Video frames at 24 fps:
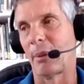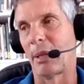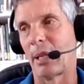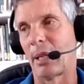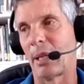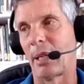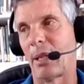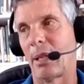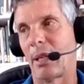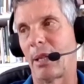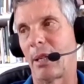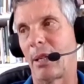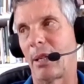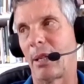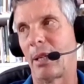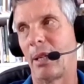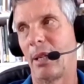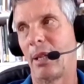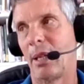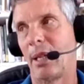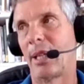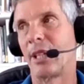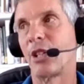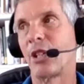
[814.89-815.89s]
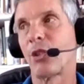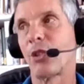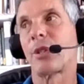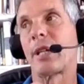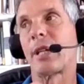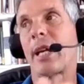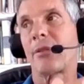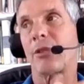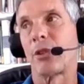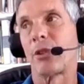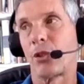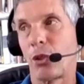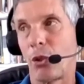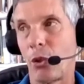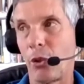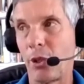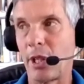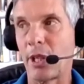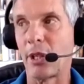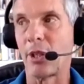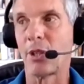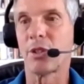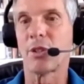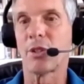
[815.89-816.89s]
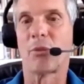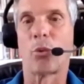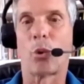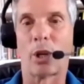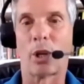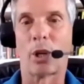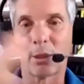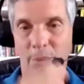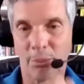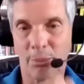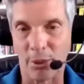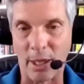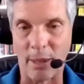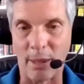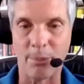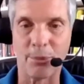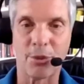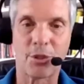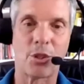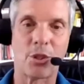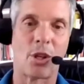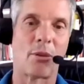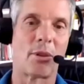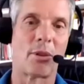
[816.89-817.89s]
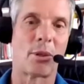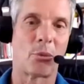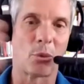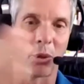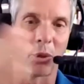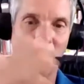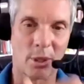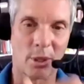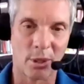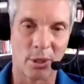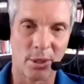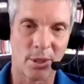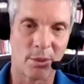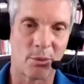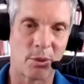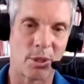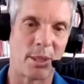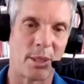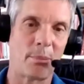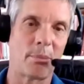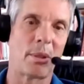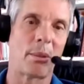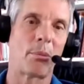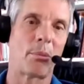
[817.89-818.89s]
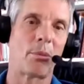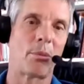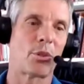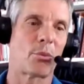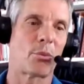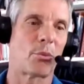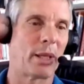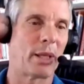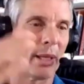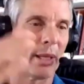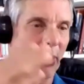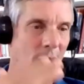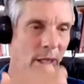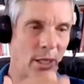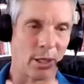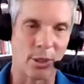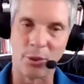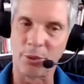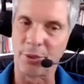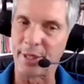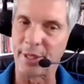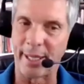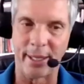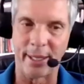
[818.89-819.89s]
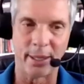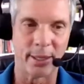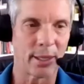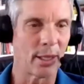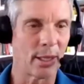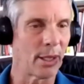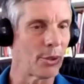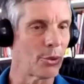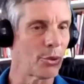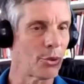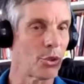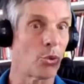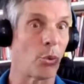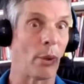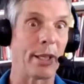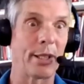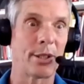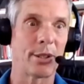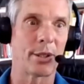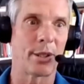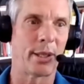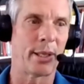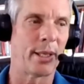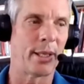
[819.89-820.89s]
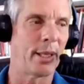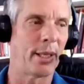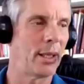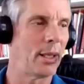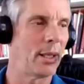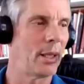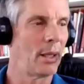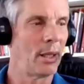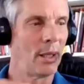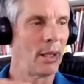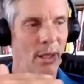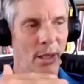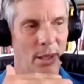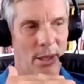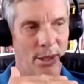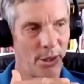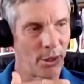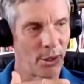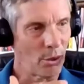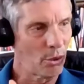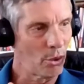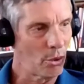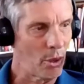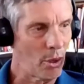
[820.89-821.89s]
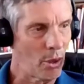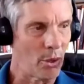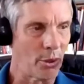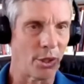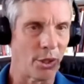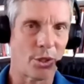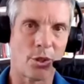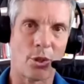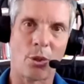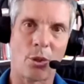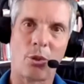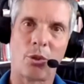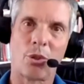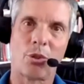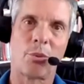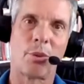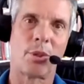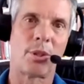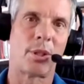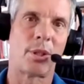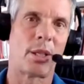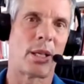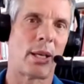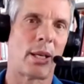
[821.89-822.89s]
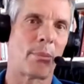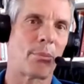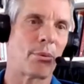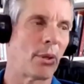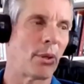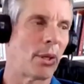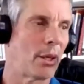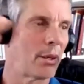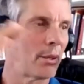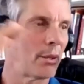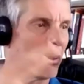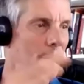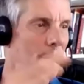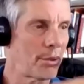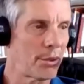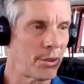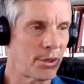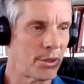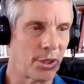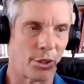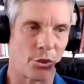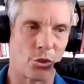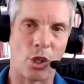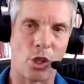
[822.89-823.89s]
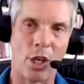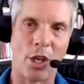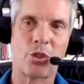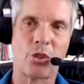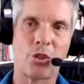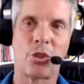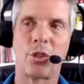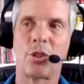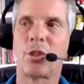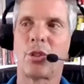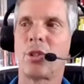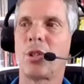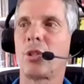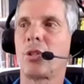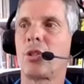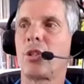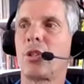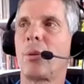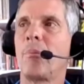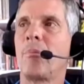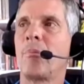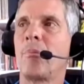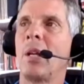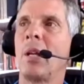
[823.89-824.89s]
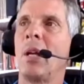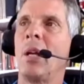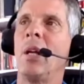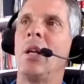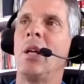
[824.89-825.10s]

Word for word: I, this was after two years of working problem solving, working with team members, and we had huddle daily huddles twice a day, you know, quality circles with the operators, suggestion system.